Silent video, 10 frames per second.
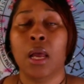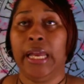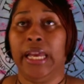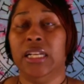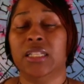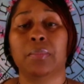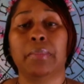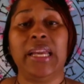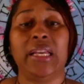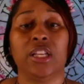And it's
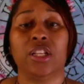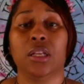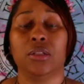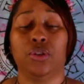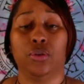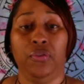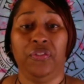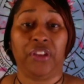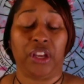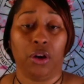making you
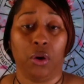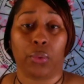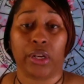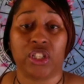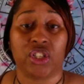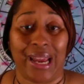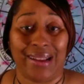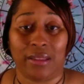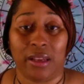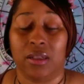feel rejected.